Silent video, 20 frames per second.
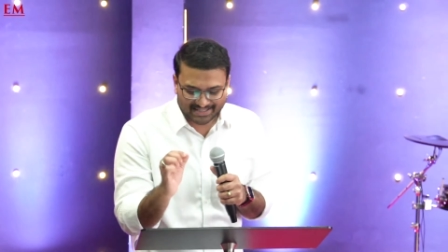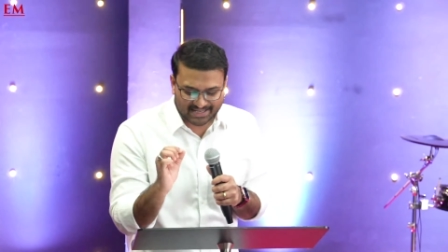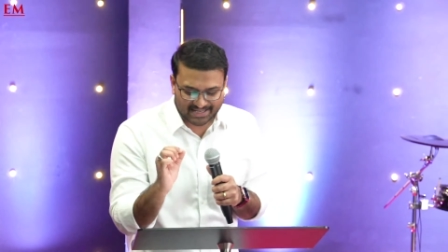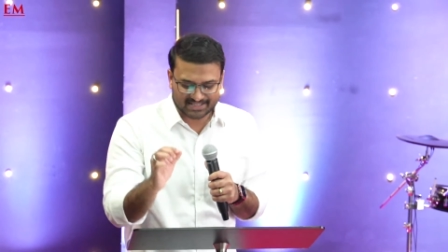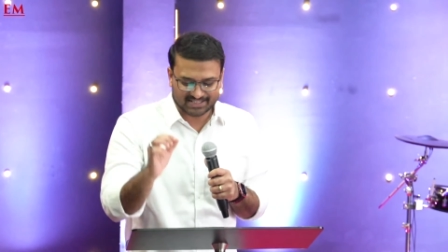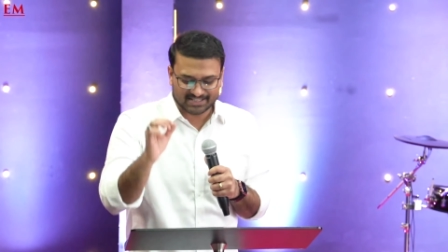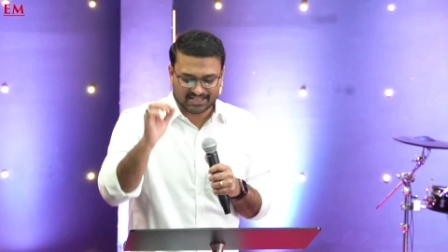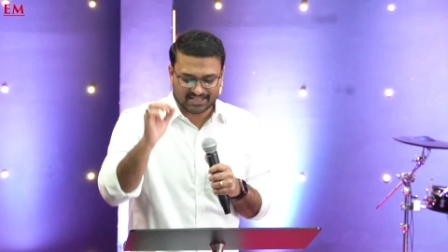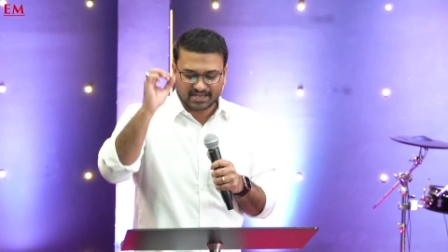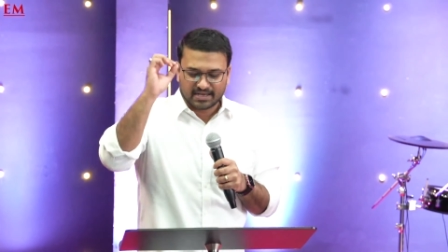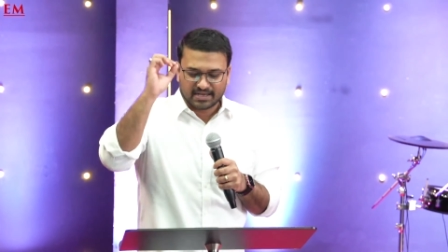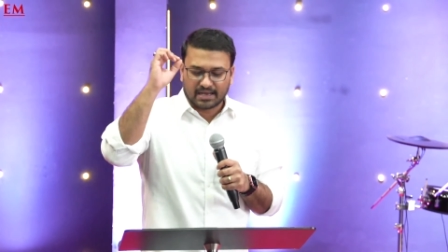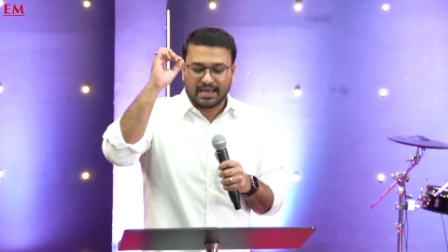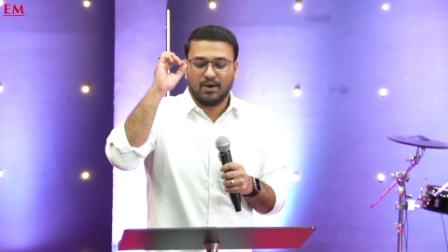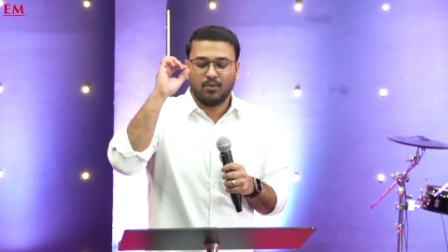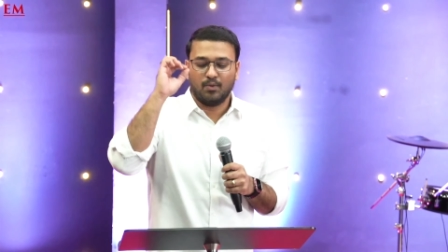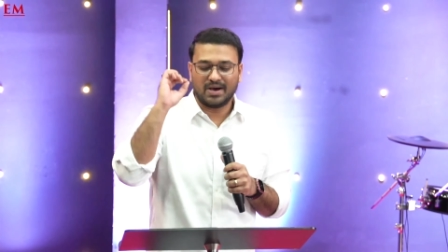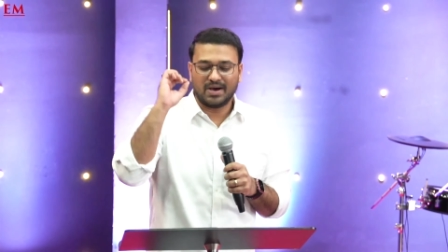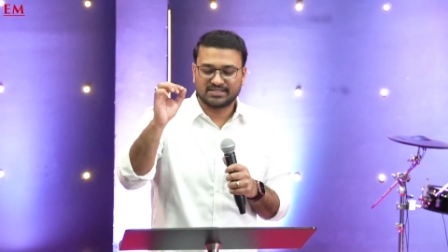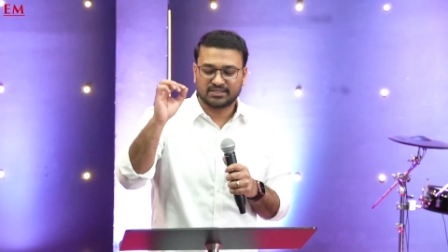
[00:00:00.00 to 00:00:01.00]
this
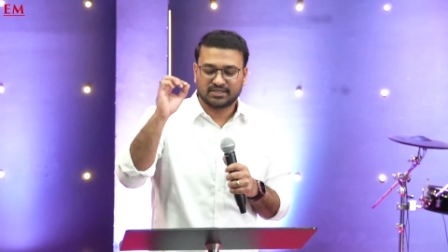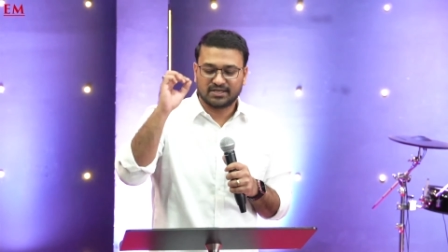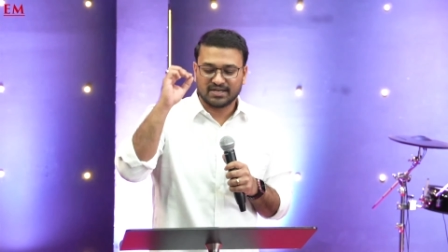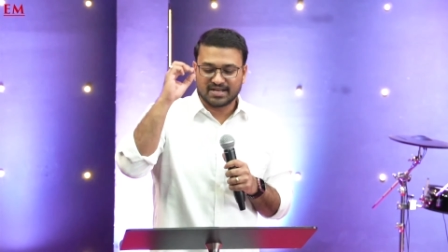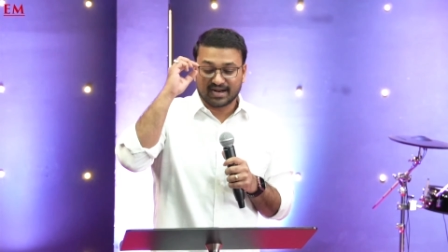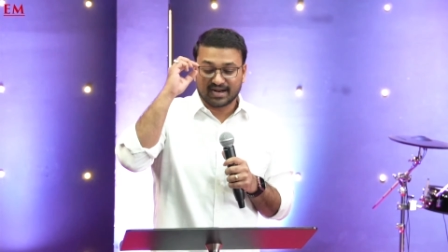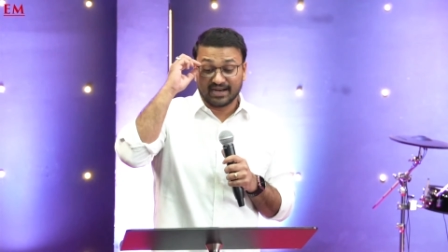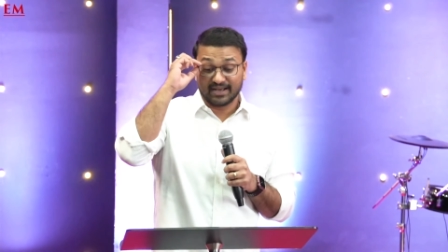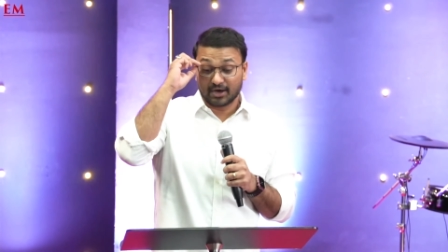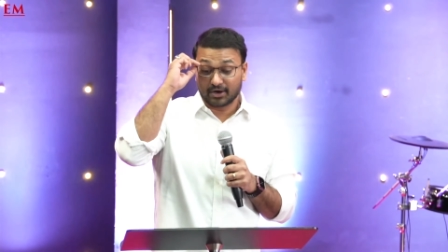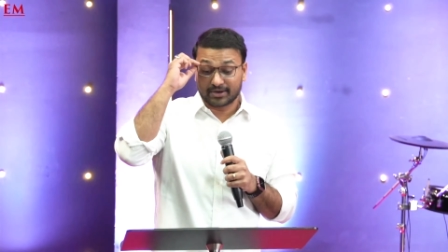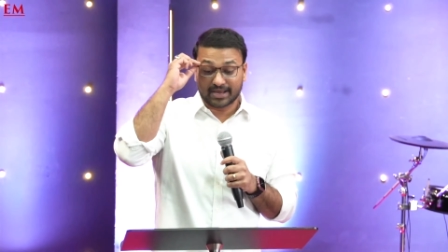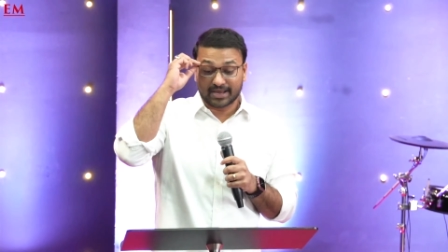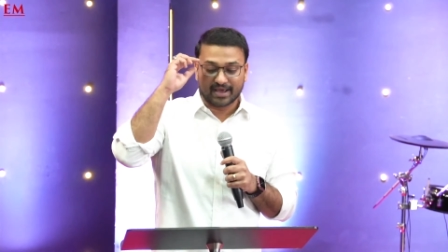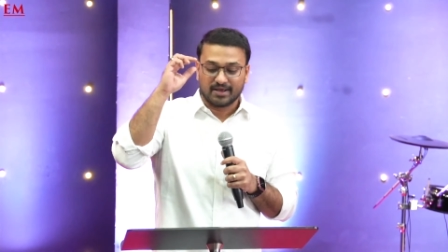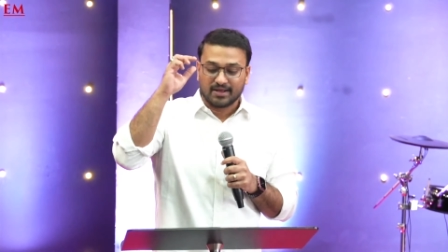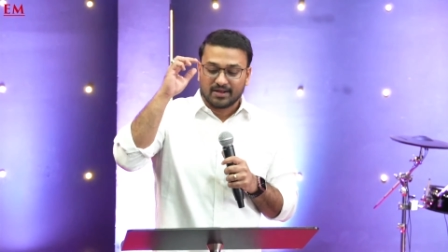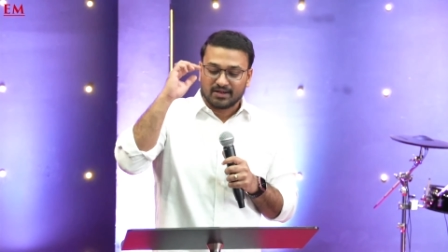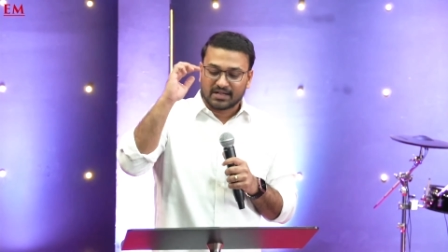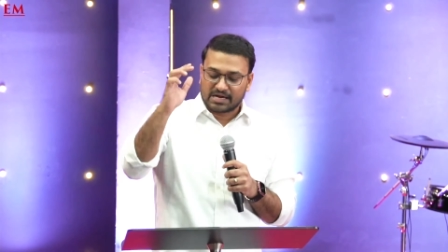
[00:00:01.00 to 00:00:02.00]
verse clearly. Okay,
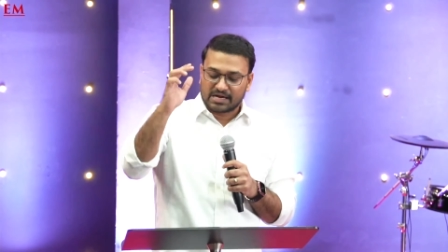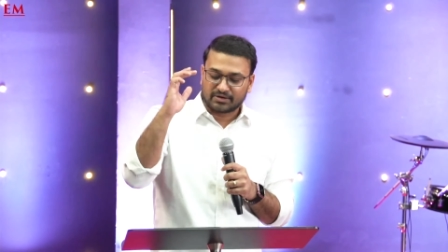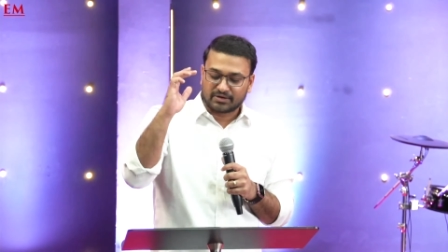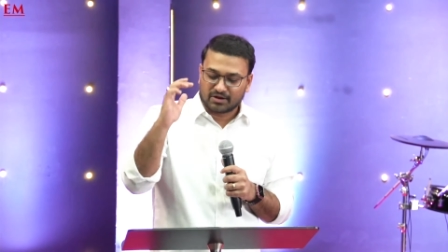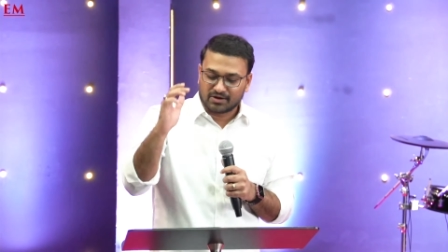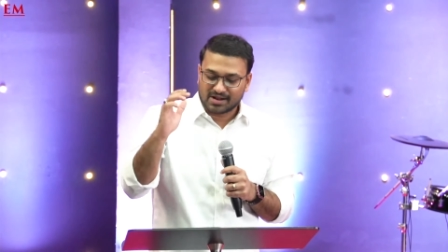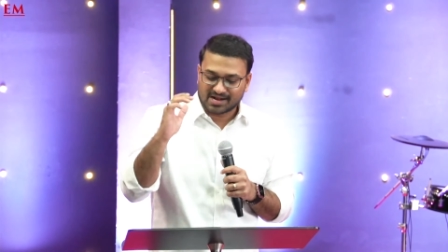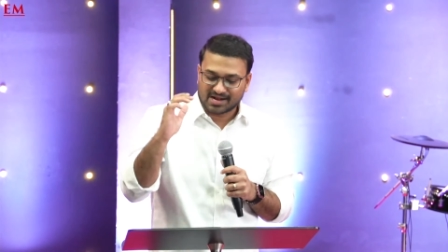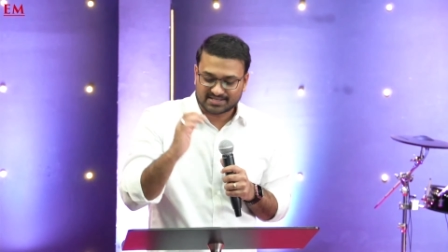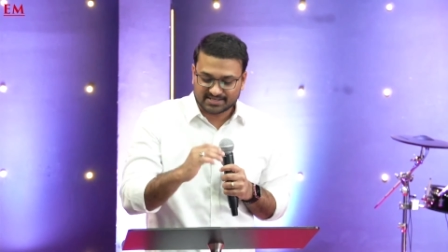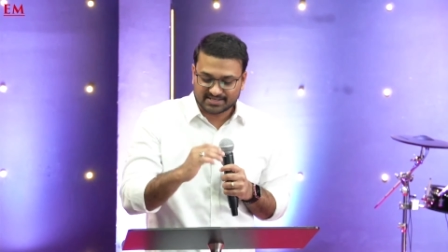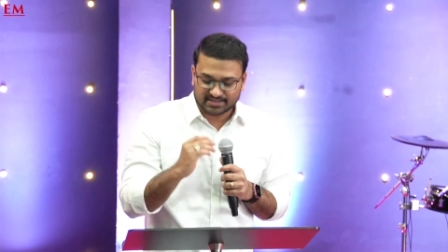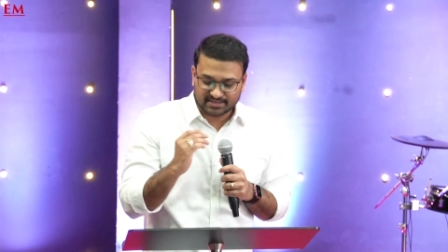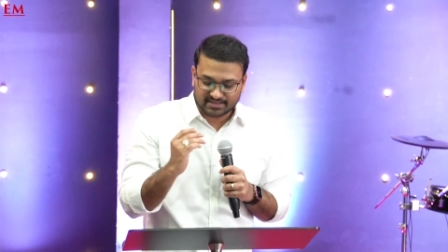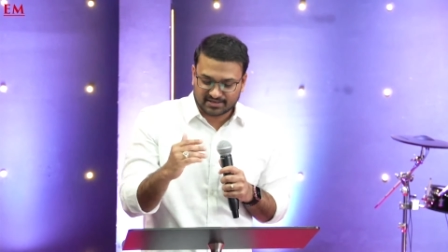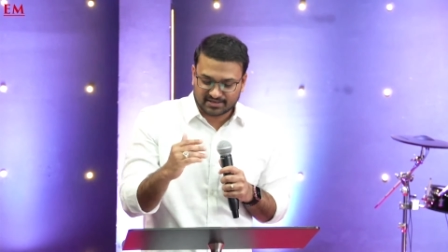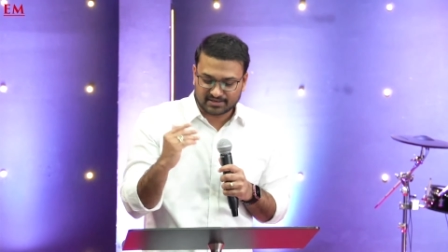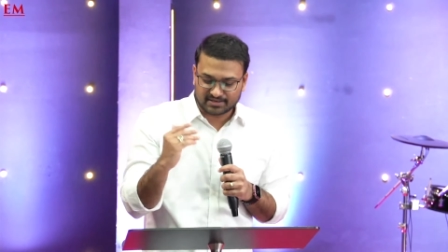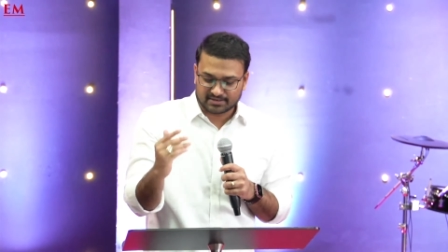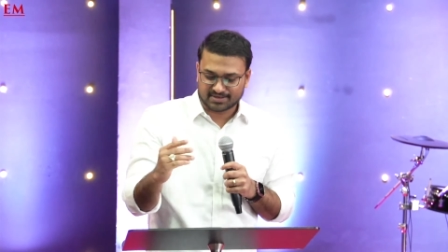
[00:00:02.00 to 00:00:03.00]
now let's
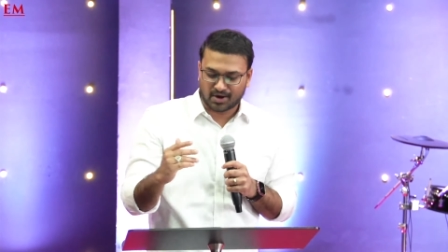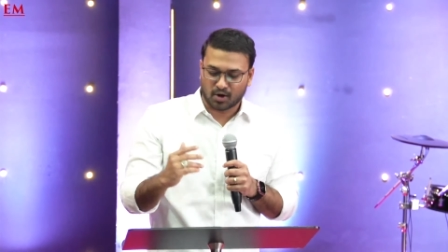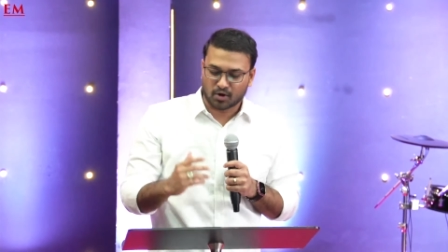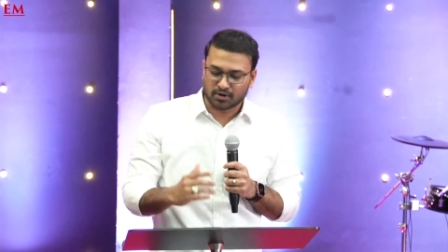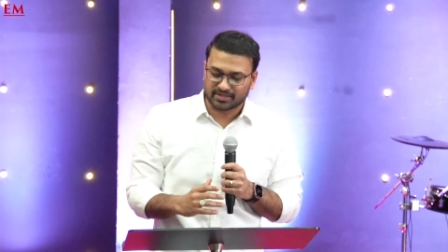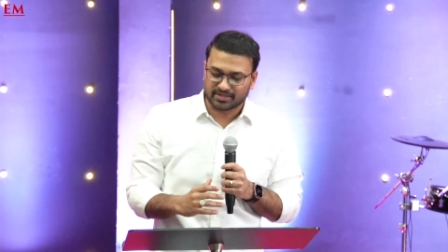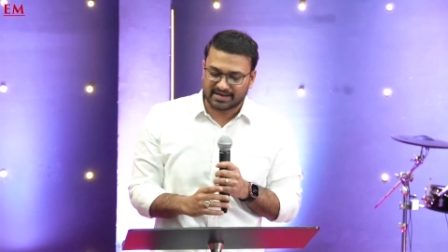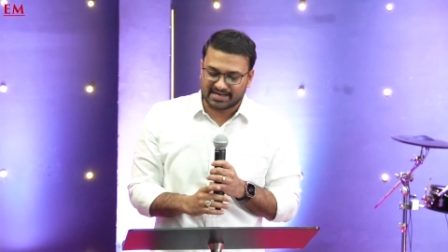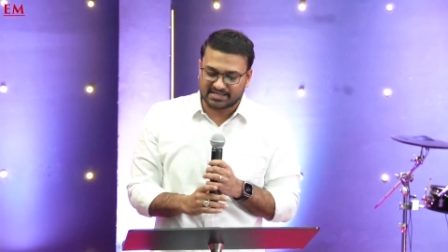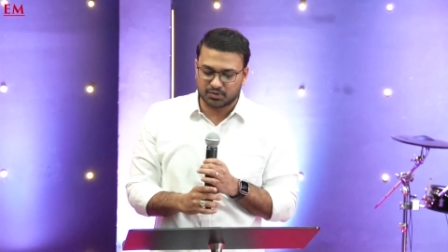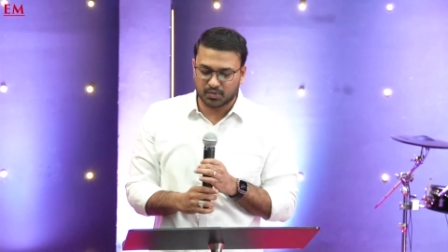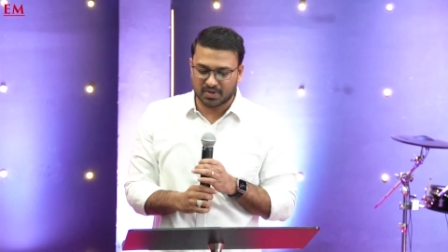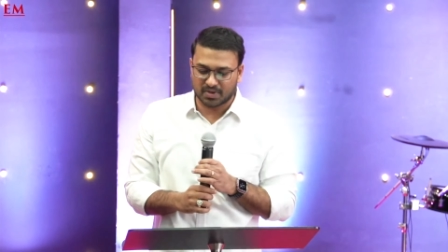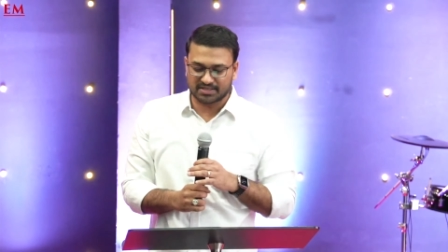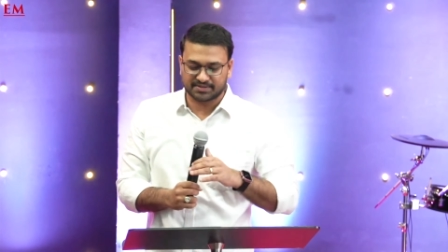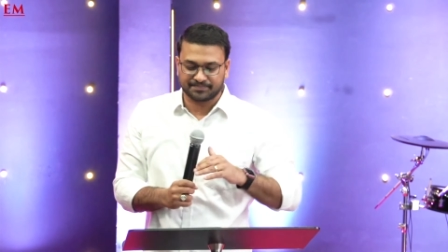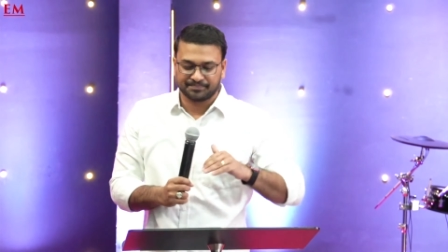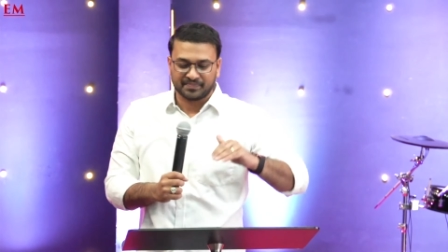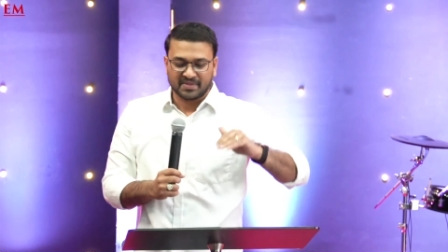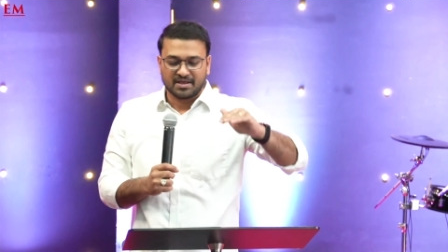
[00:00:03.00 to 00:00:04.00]
go to the next
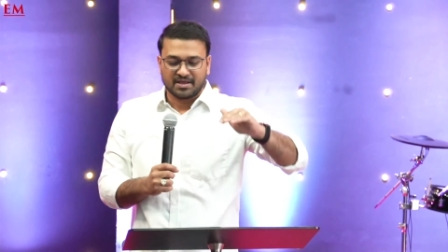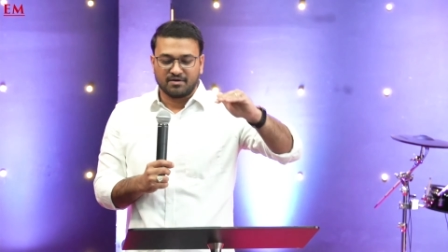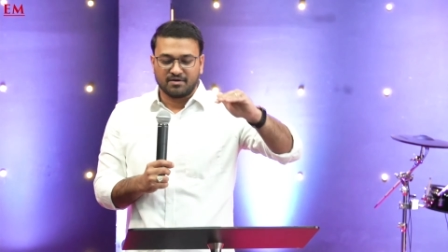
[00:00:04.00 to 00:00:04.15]
verse.